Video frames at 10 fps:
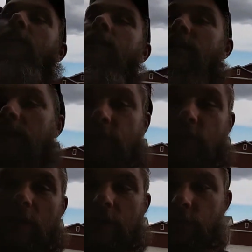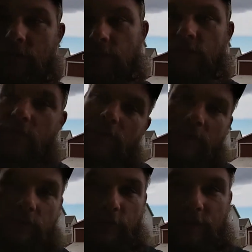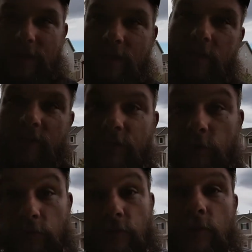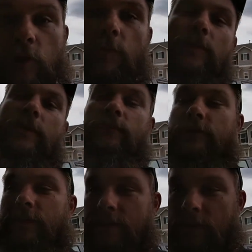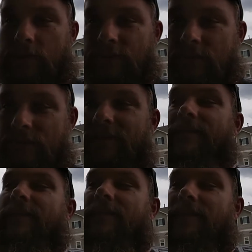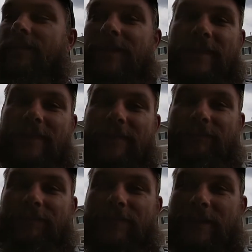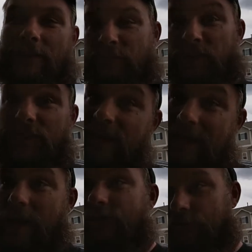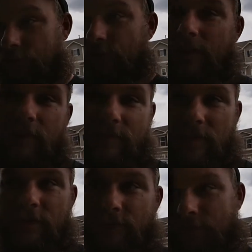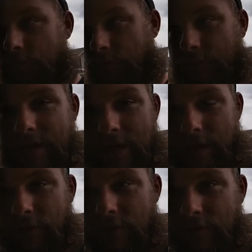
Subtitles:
it comes on when you turn the key on. If the door's already open when you turn the key off, then you have to pull the key out for it to shut off. But if you pull the key out,